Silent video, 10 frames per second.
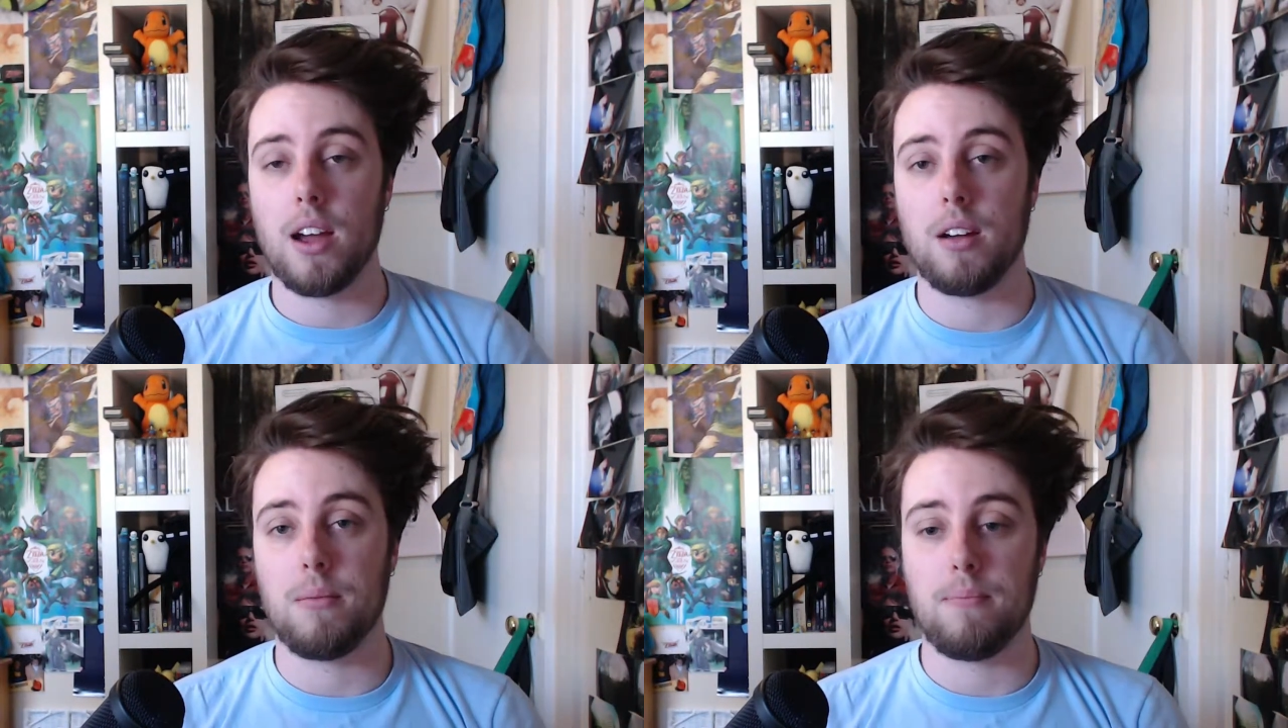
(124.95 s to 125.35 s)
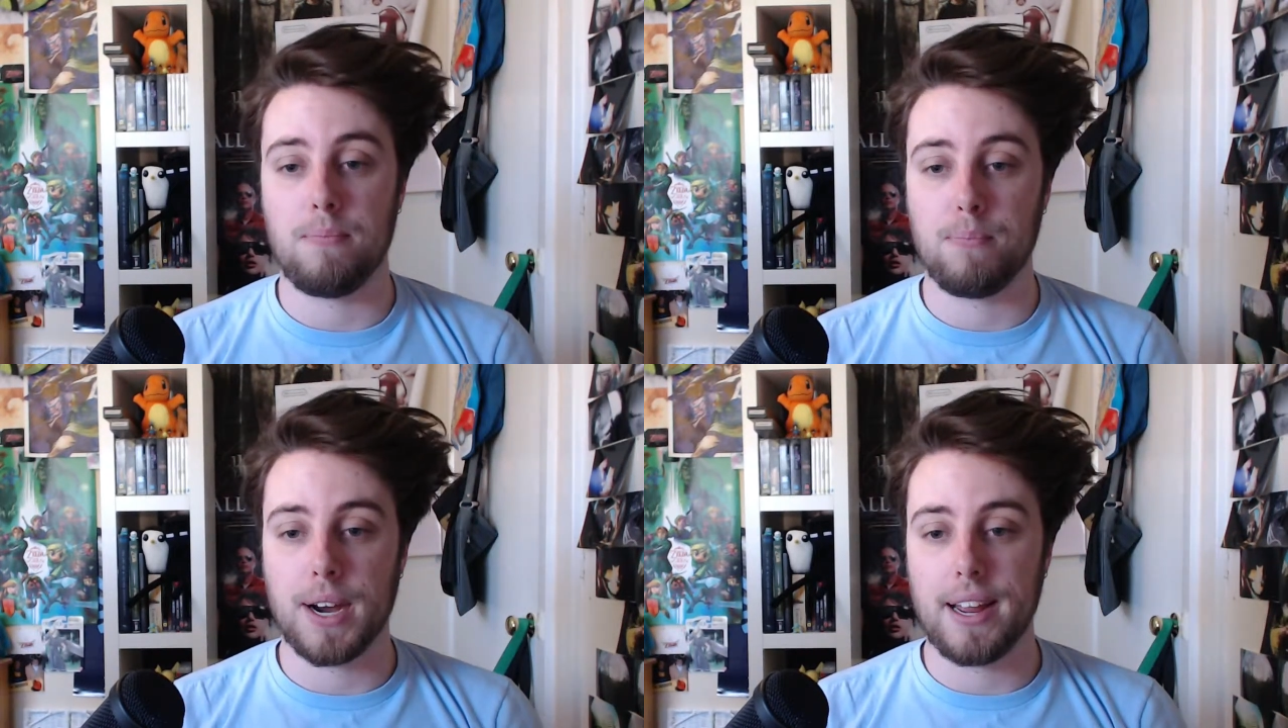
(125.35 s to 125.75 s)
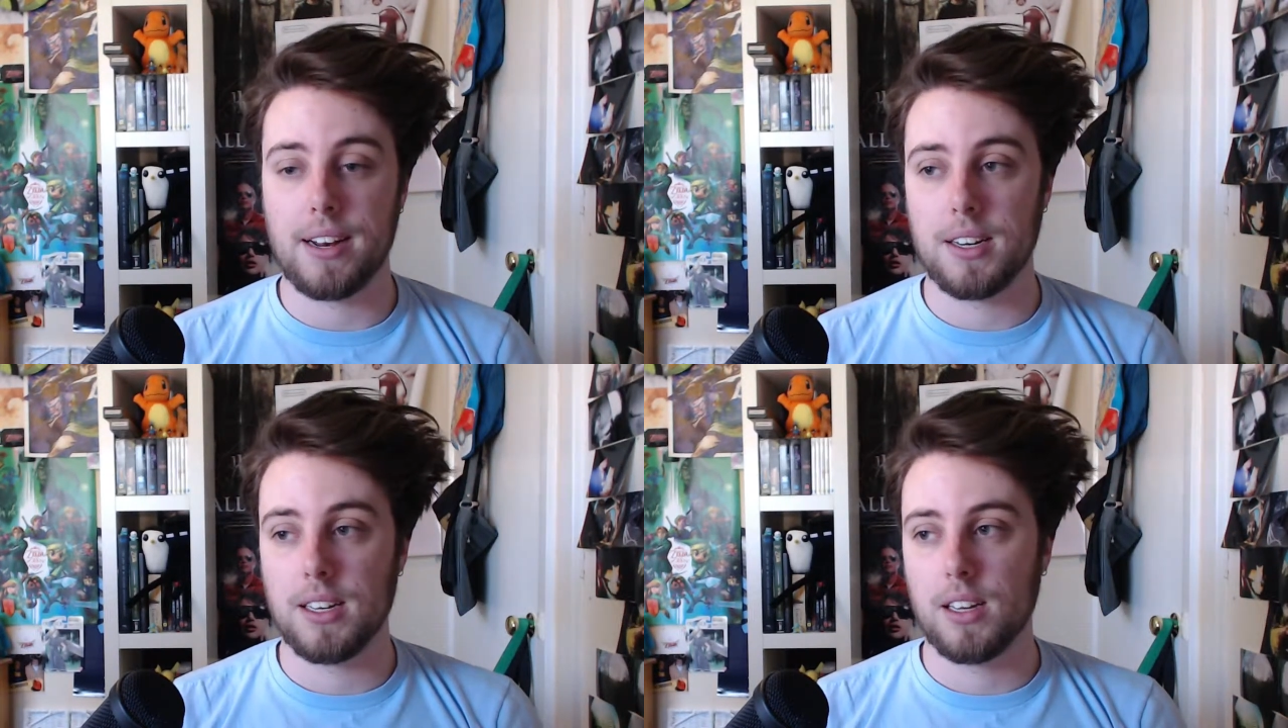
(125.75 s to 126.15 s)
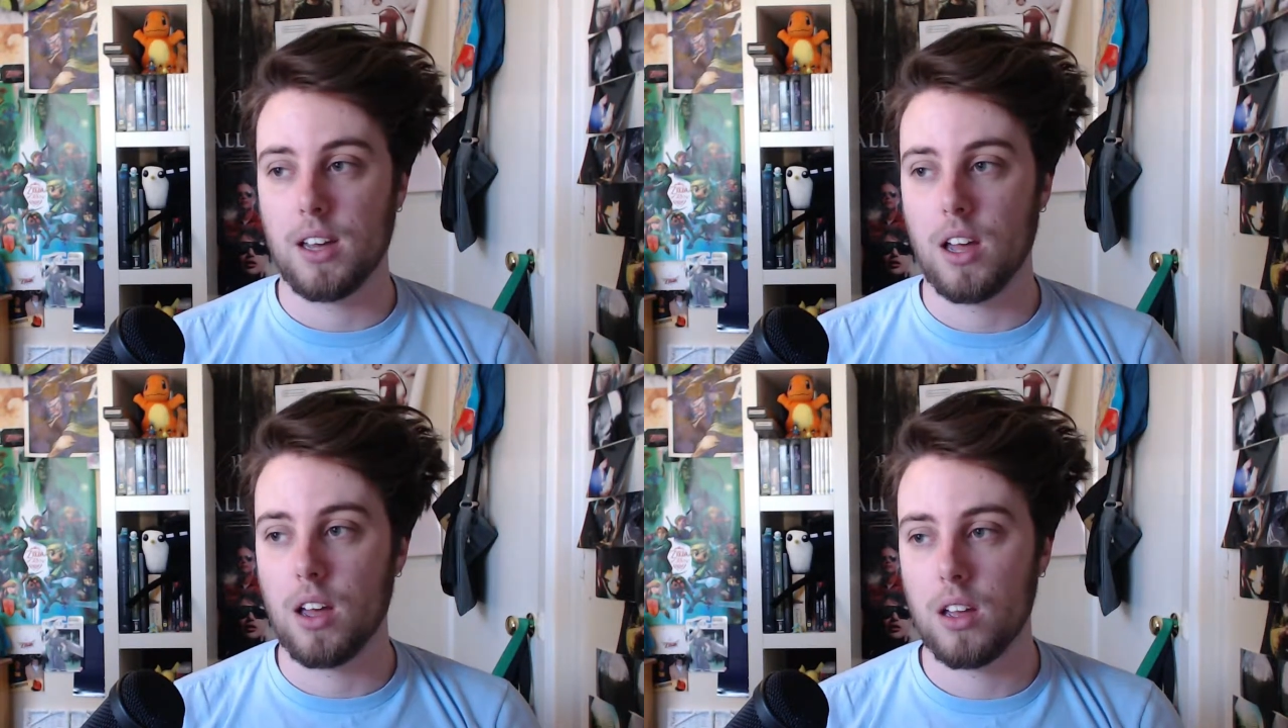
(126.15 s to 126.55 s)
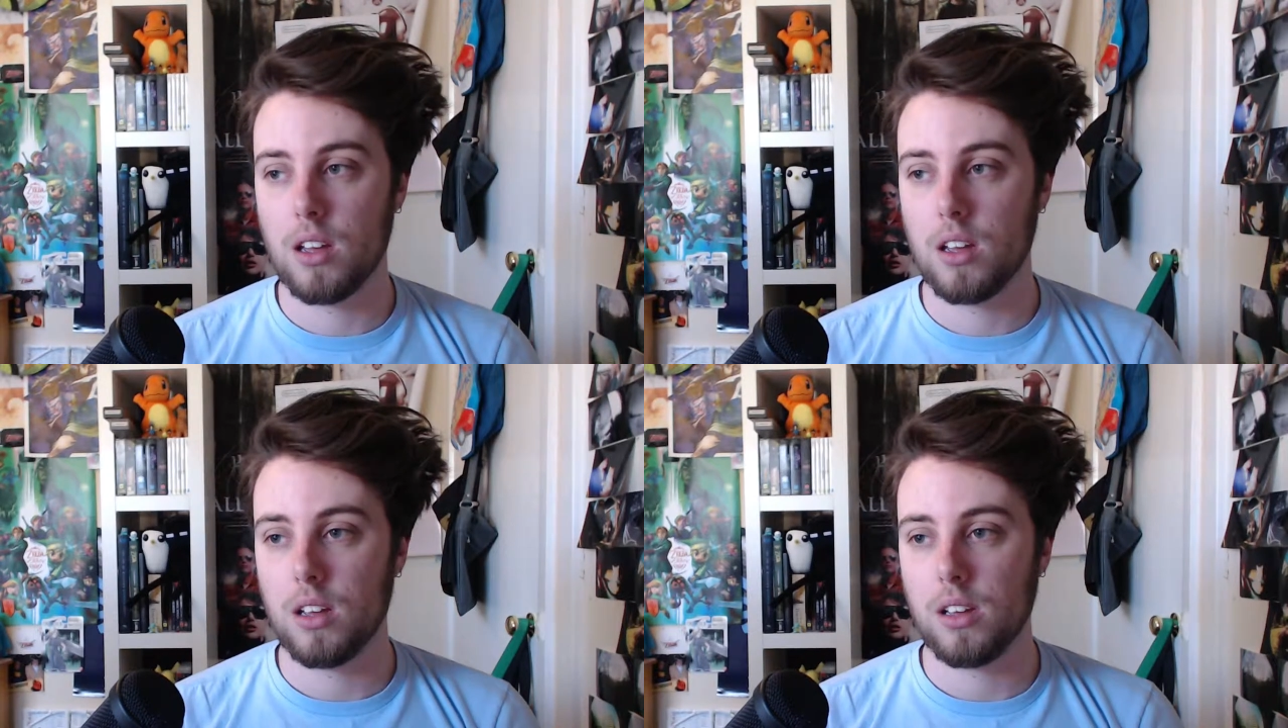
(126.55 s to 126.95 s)
Um, but
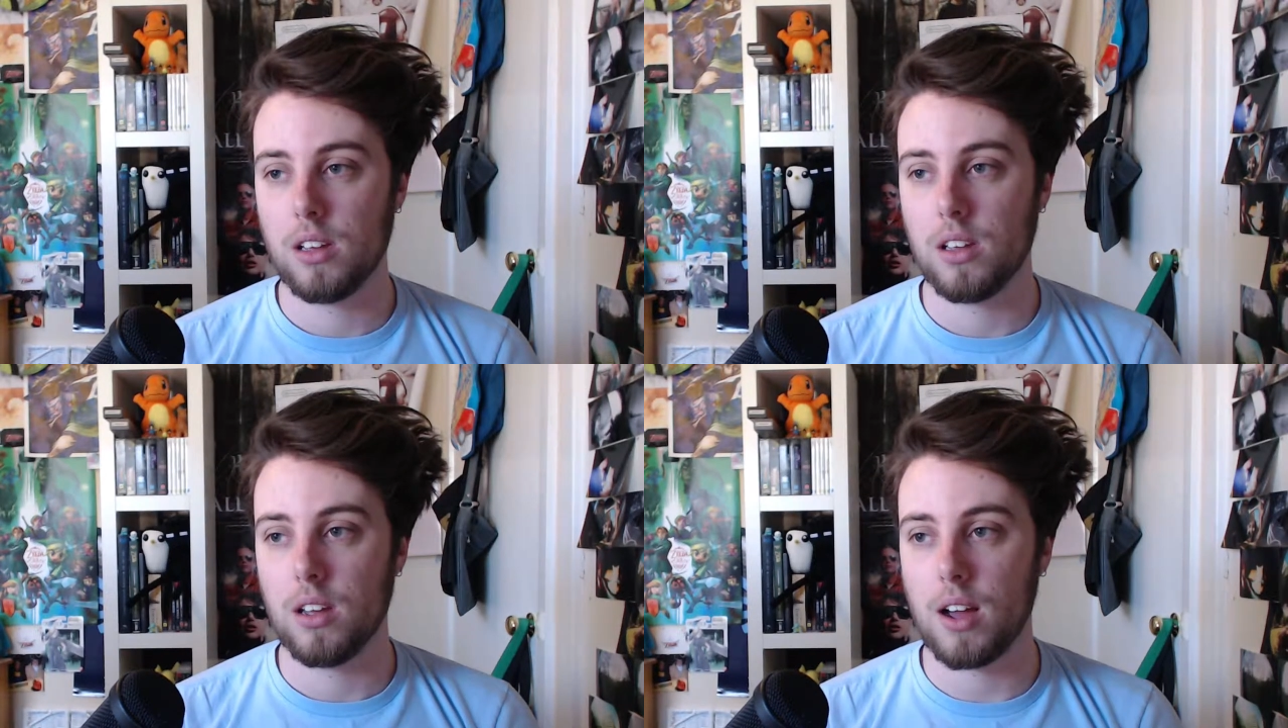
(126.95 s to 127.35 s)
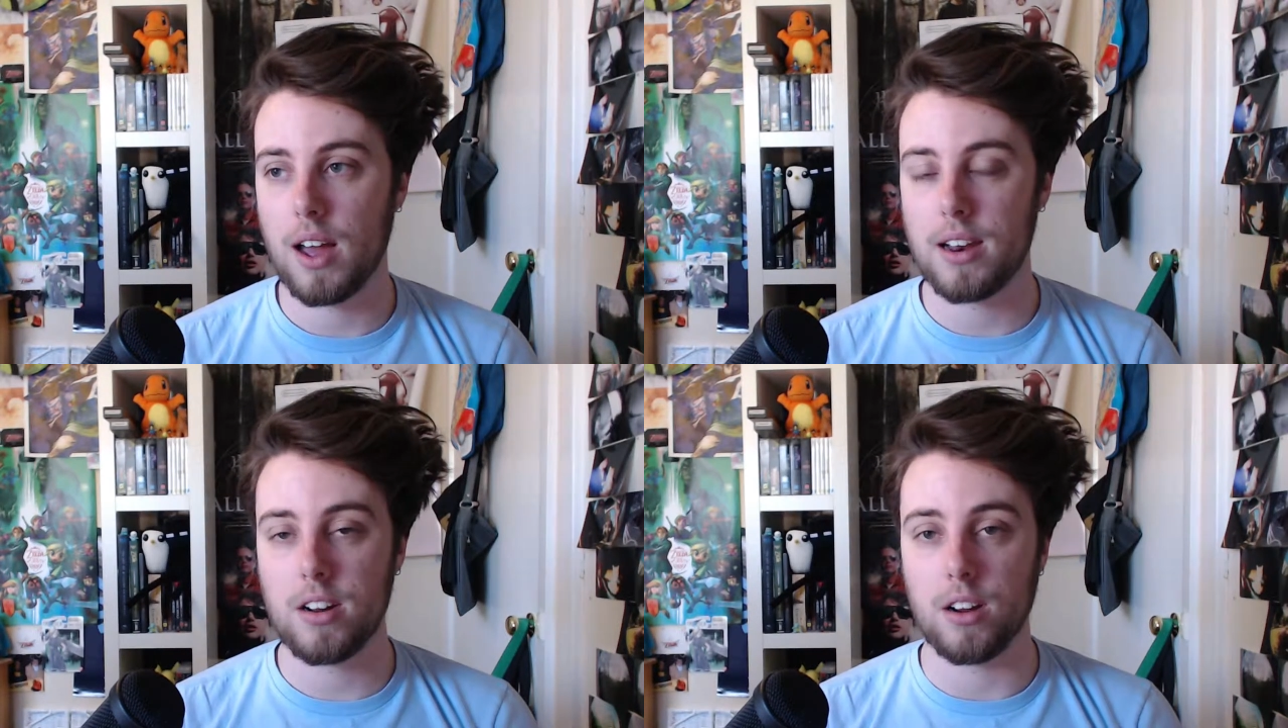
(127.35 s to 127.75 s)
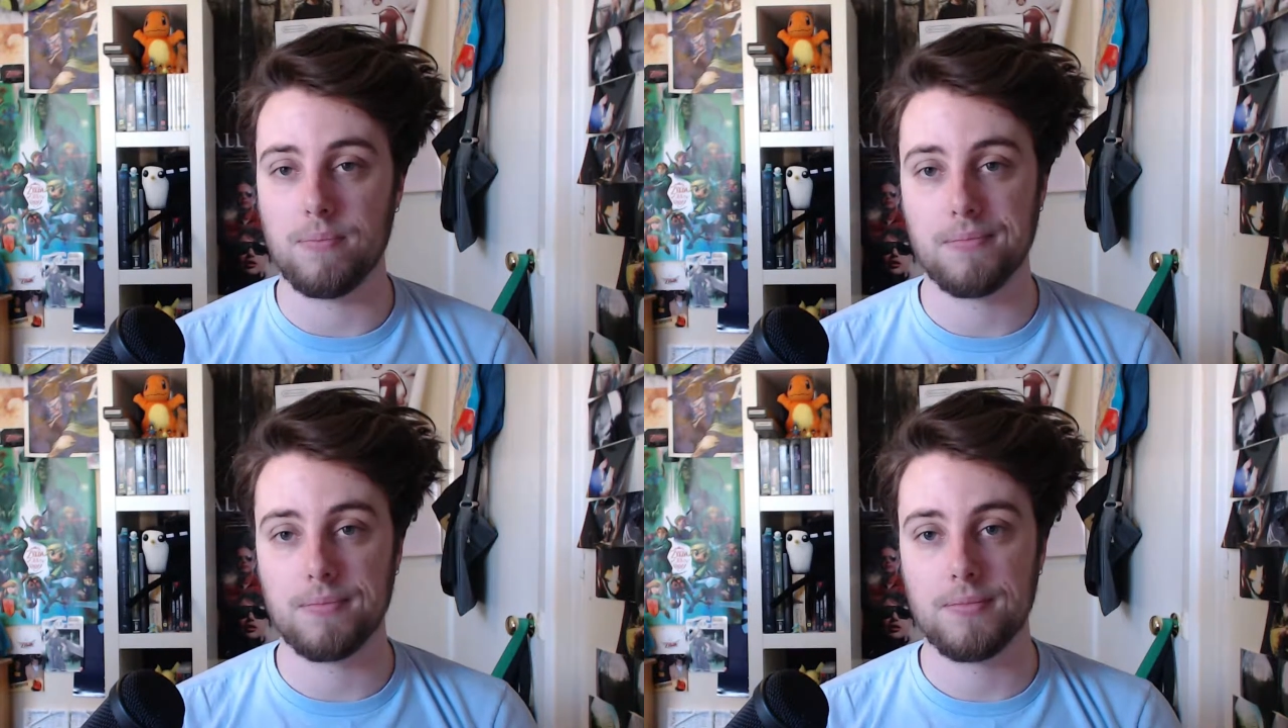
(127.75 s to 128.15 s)
I don't know.